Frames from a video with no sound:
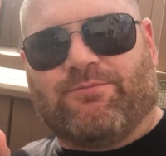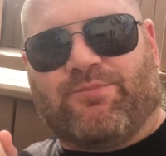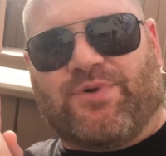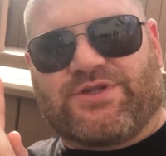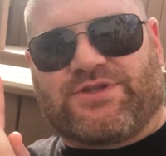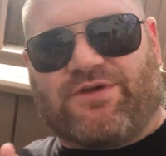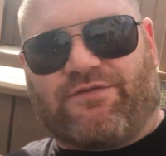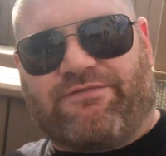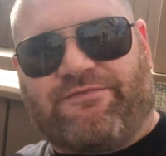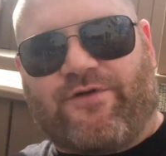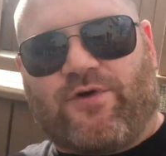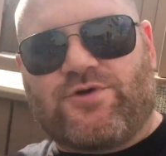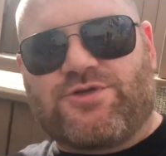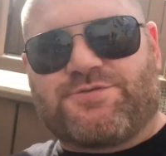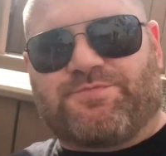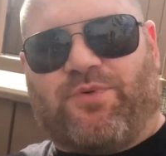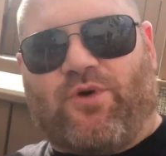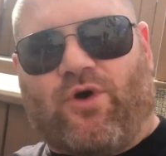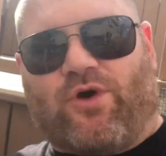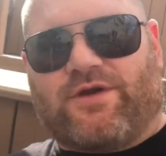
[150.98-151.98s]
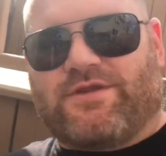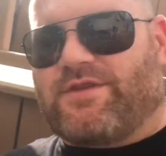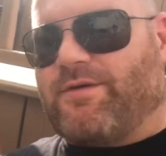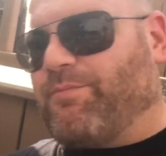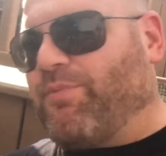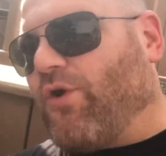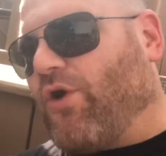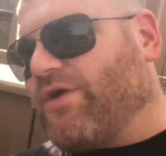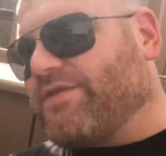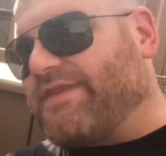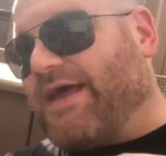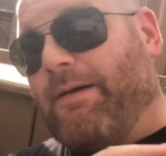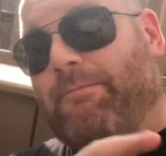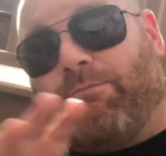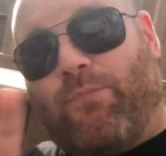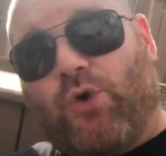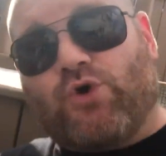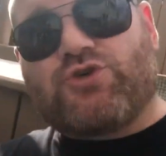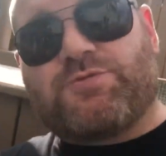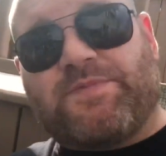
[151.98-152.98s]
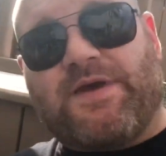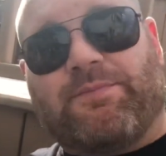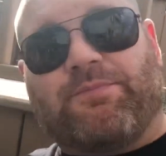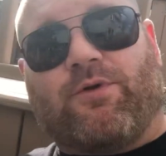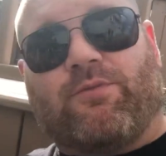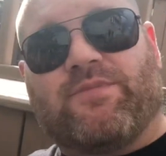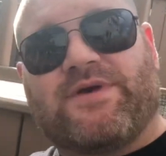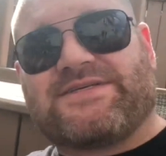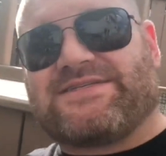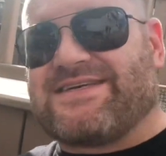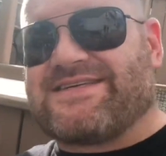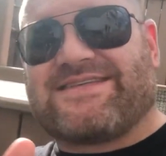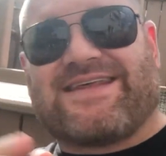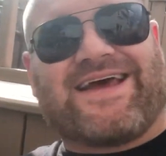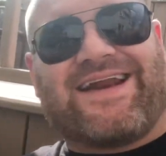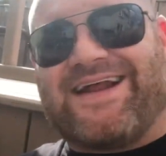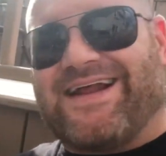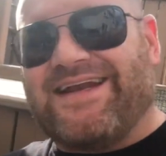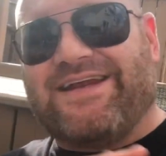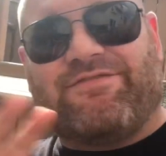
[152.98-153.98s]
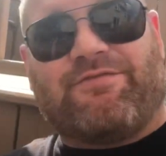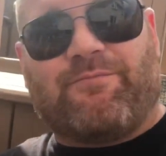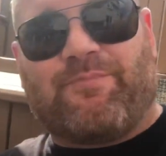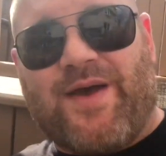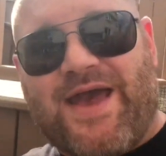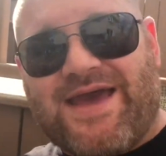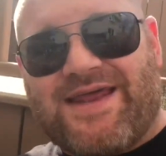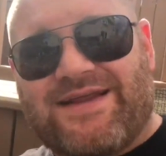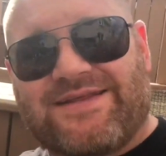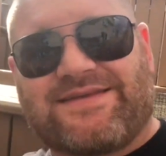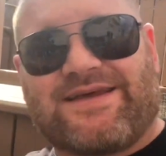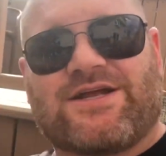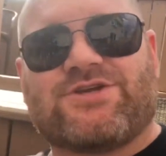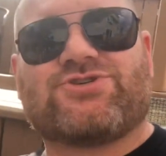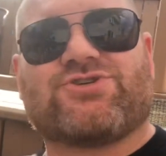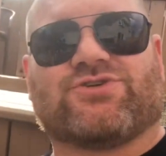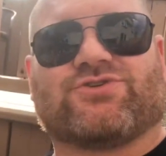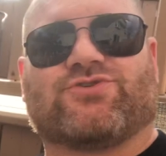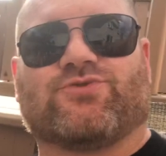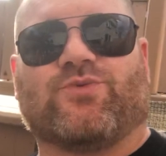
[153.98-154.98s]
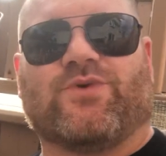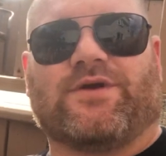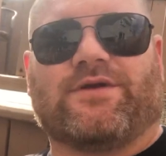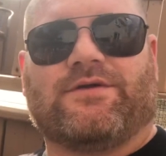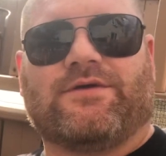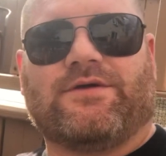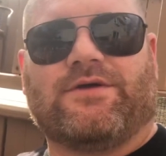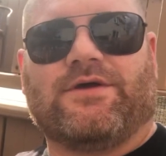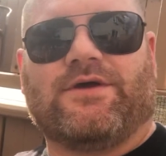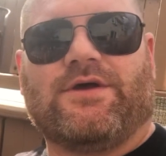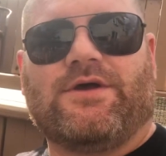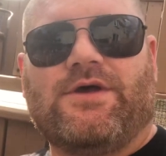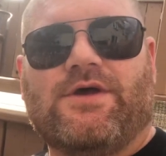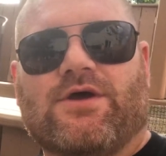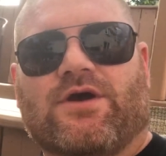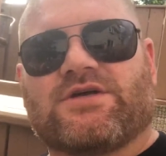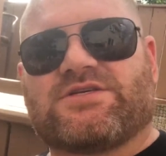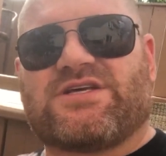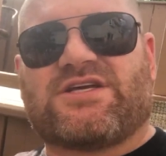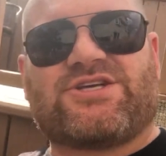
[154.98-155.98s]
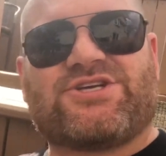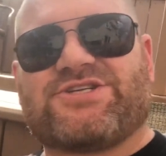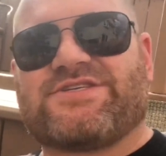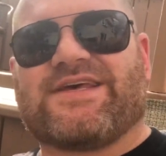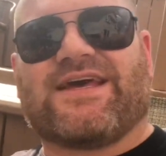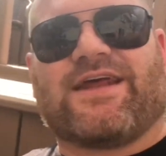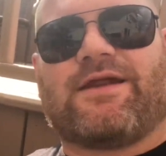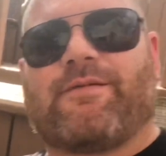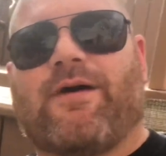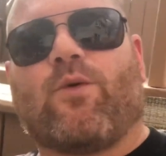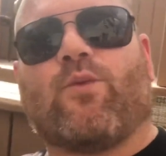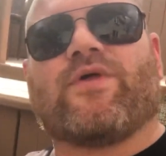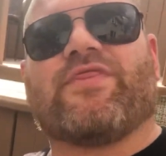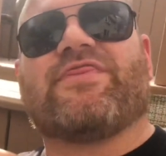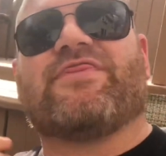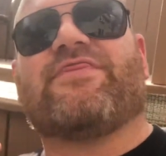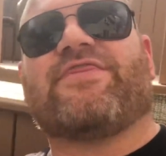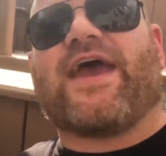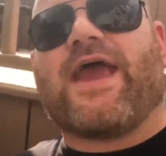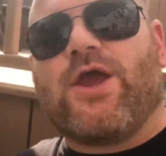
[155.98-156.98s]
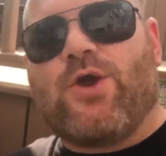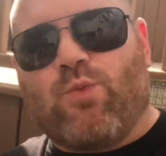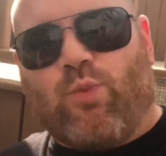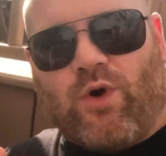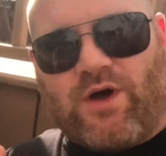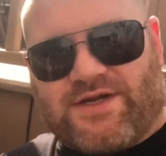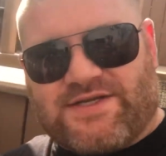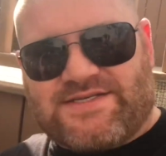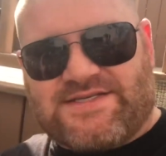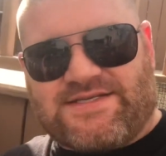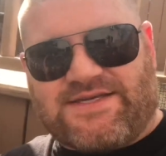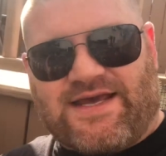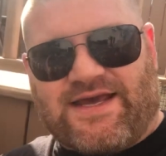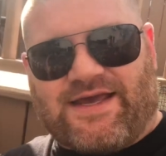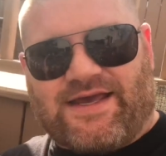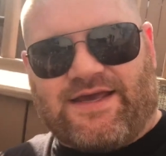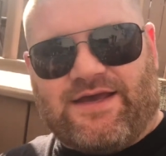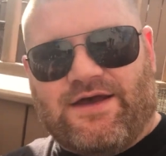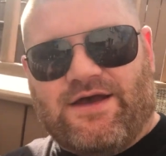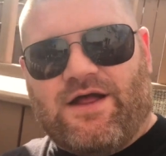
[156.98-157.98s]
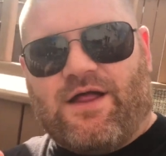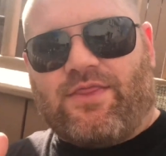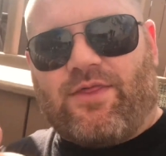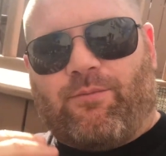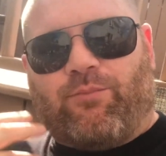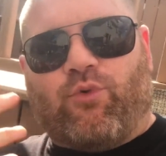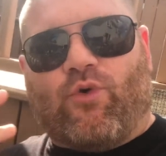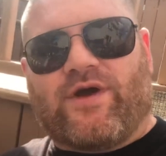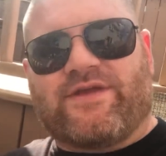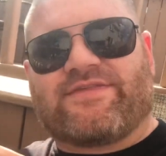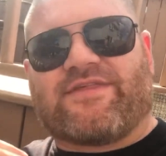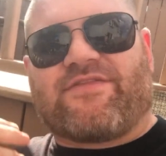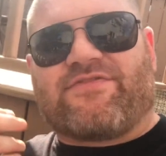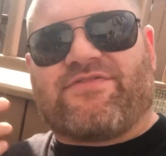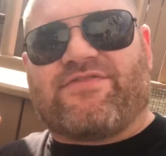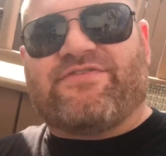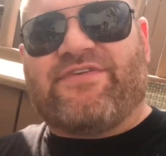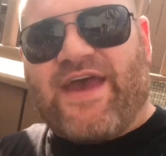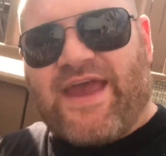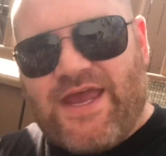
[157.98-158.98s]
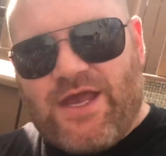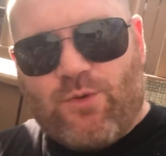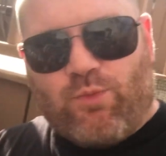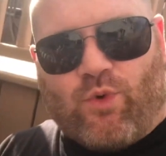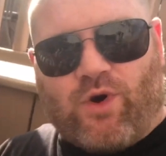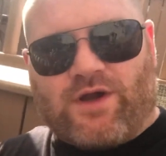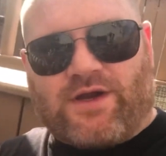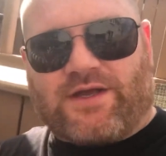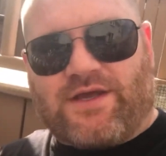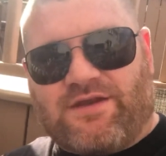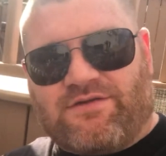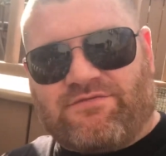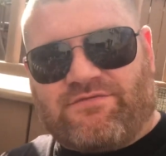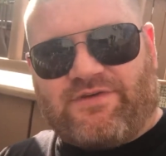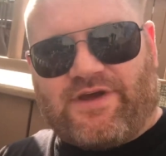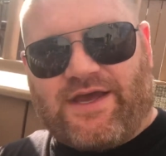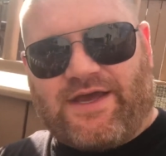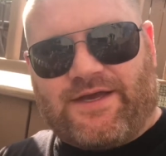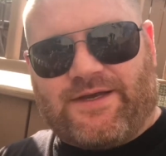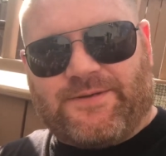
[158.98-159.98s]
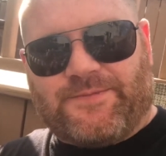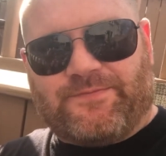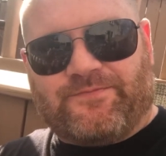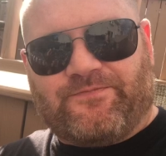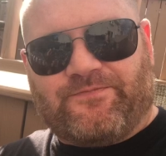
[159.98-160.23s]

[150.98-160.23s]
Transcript: but the first part, the part that most people miss, is they're not even paying attention to it because they're just thinking about what they want to say, the point that they want to convey,